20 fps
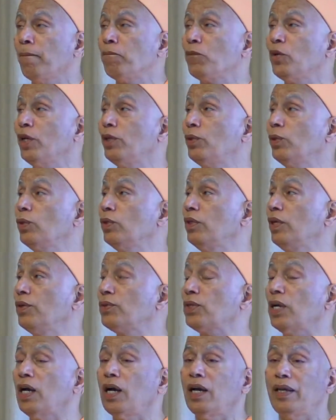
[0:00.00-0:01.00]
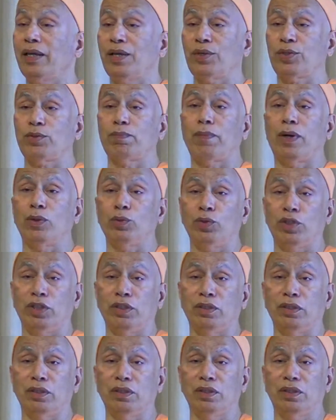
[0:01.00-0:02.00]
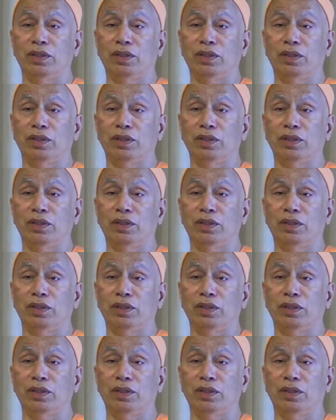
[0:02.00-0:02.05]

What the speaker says: they took this highest mountain,